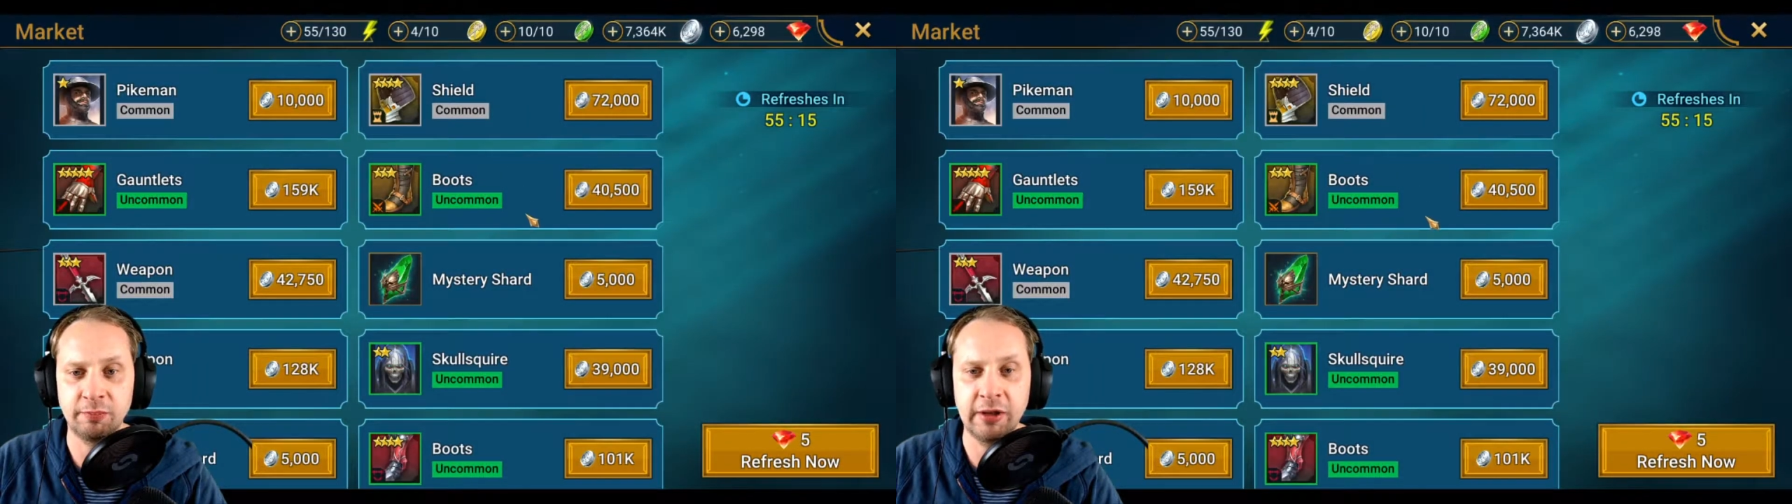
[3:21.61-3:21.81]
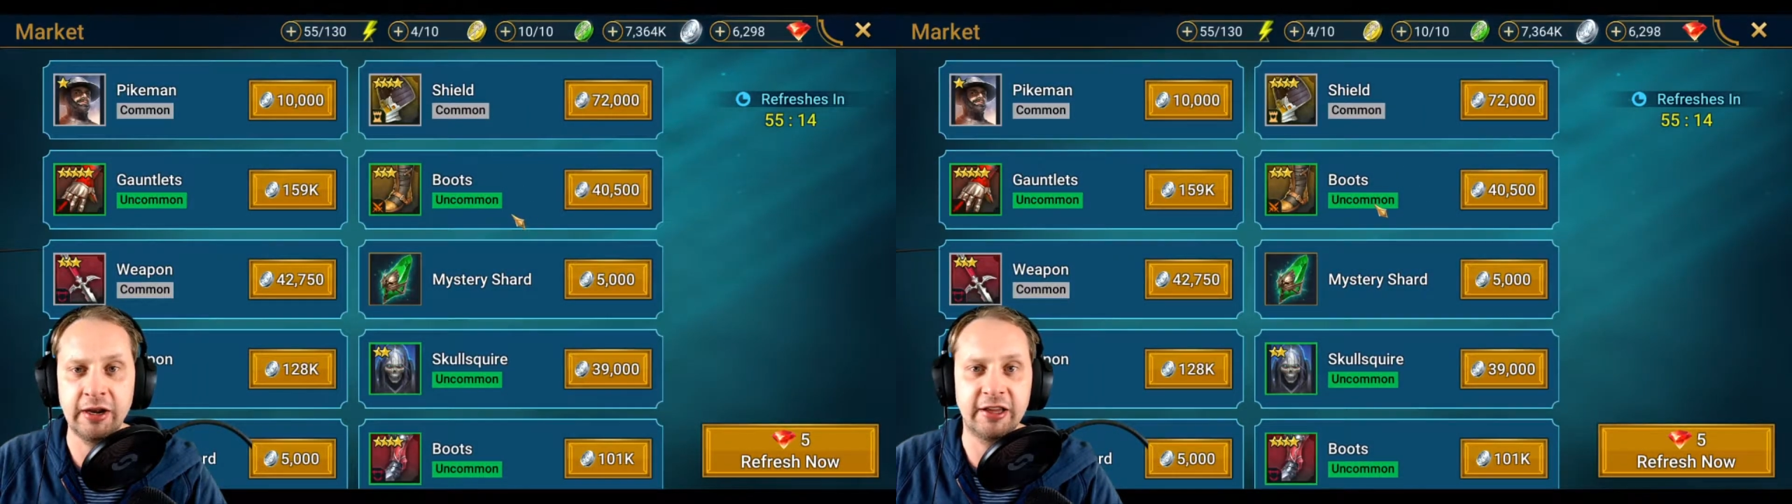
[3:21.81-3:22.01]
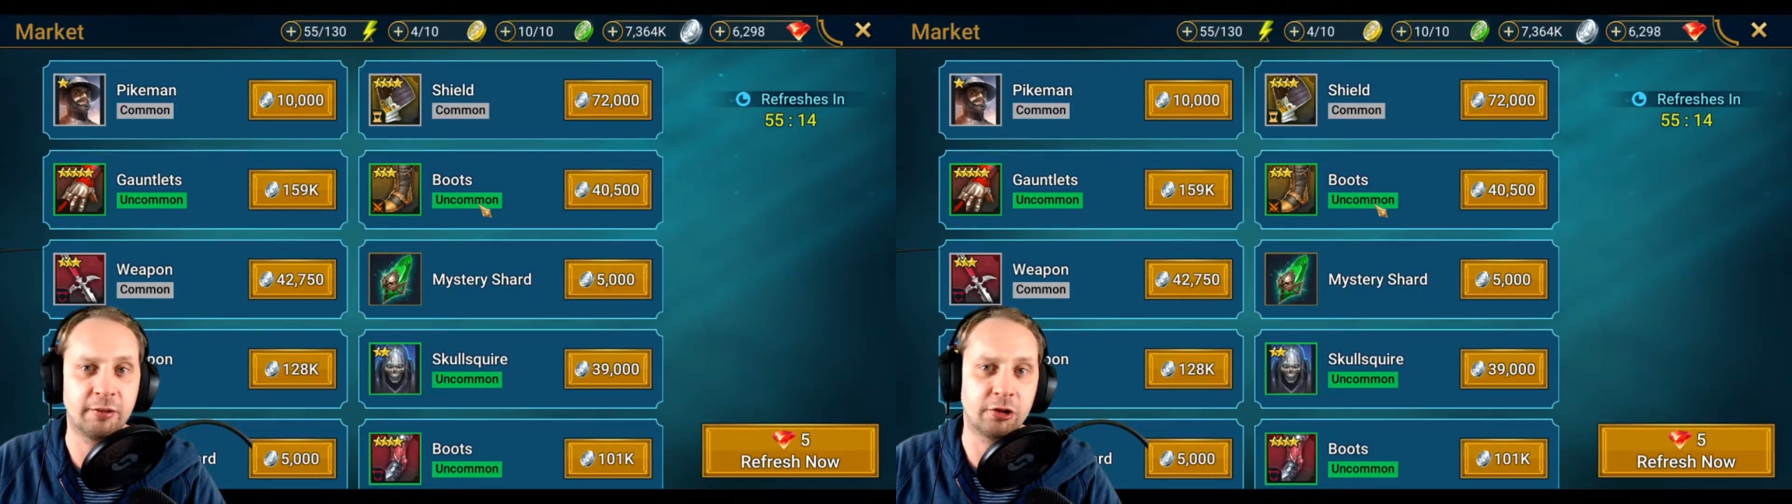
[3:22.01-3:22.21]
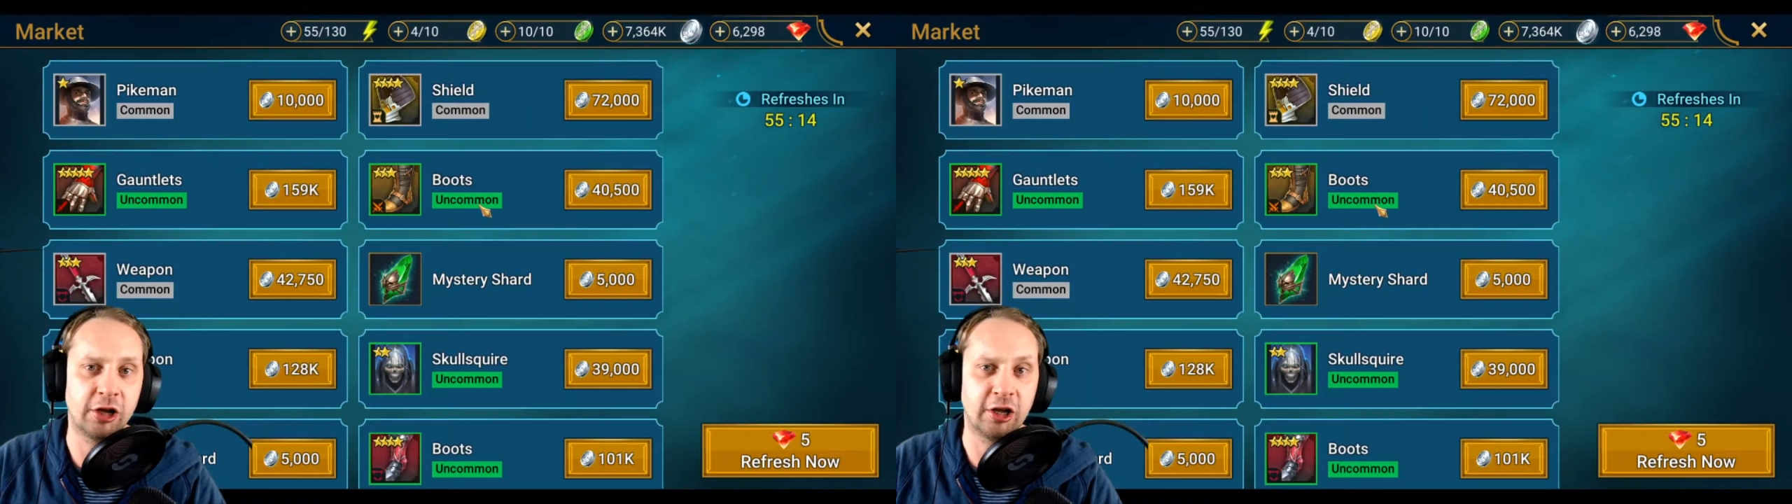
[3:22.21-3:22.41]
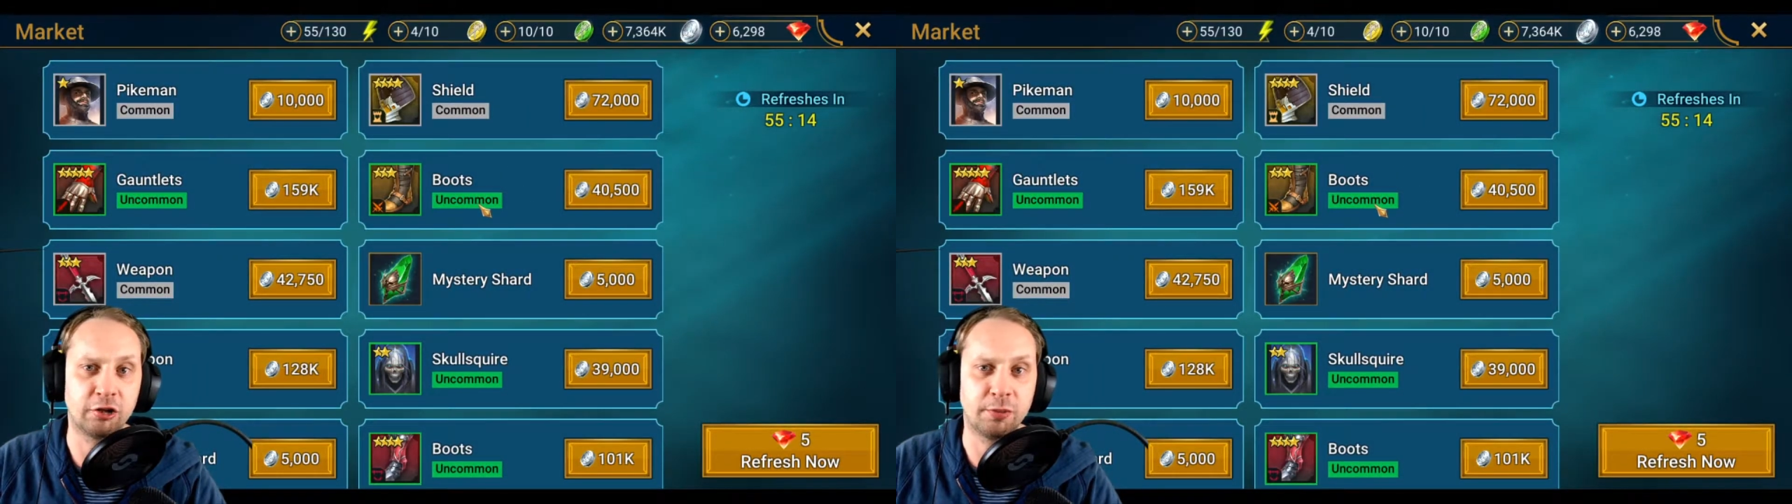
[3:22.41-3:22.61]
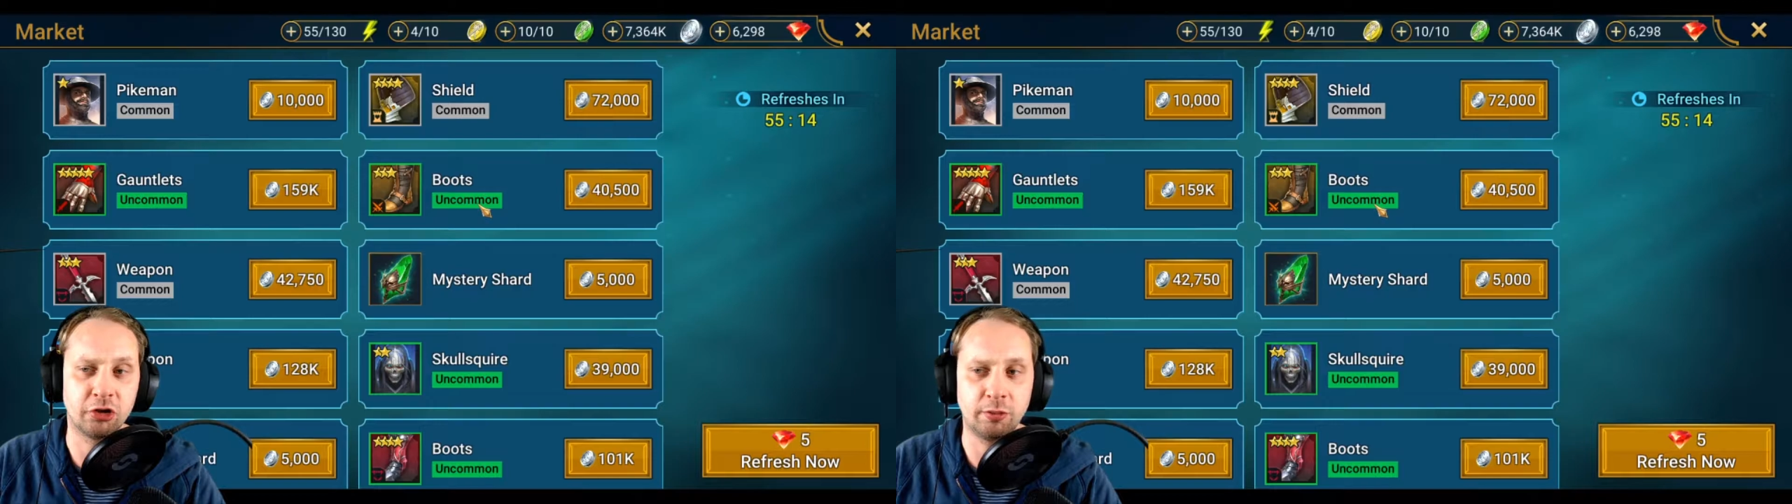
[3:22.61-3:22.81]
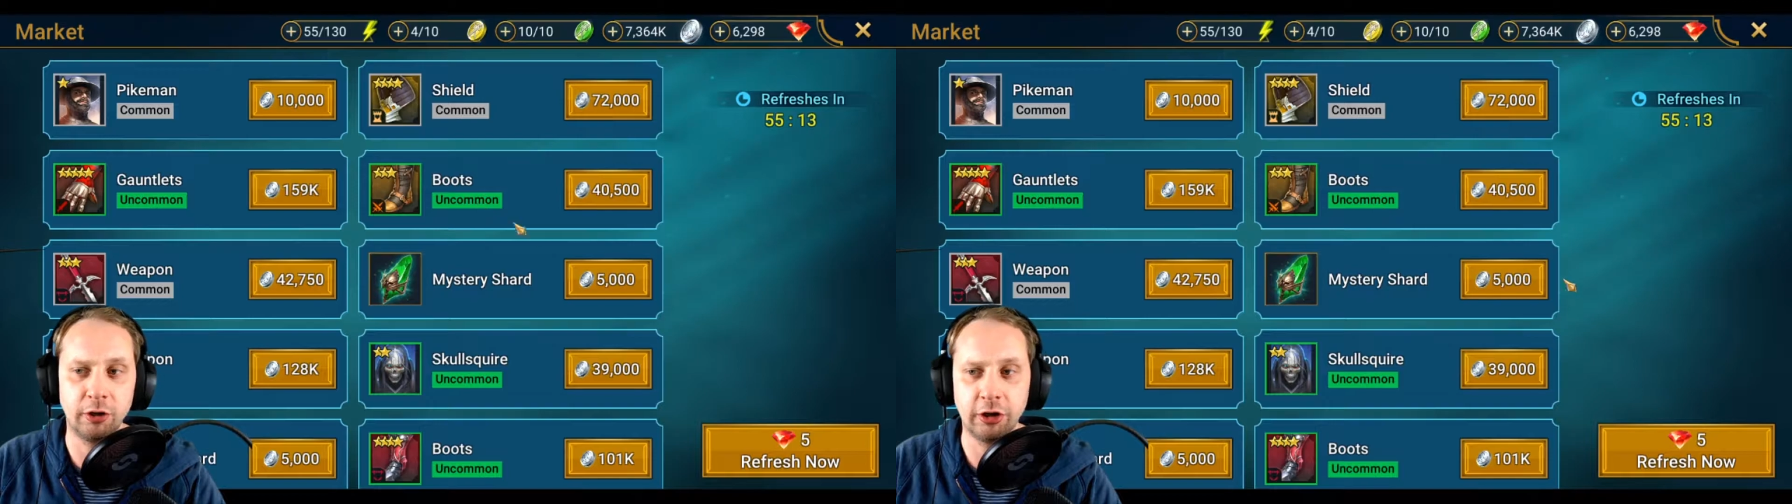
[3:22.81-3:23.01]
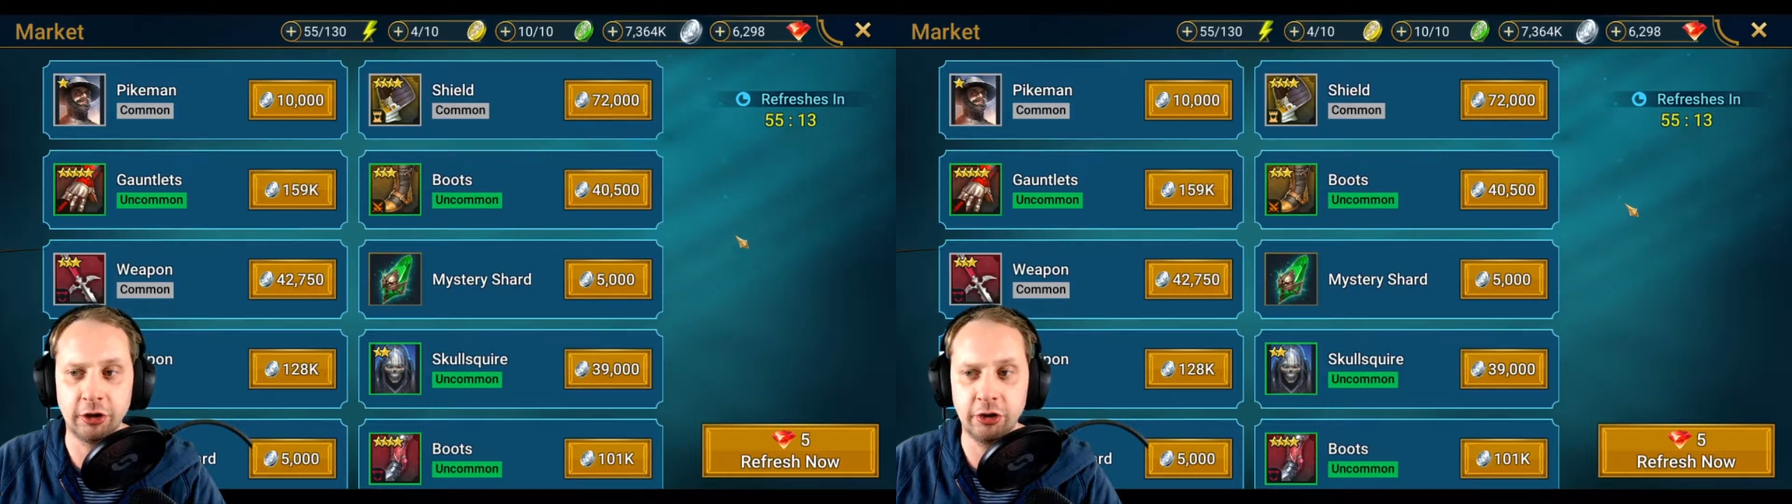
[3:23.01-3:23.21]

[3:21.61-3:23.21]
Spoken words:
many times a day as possible.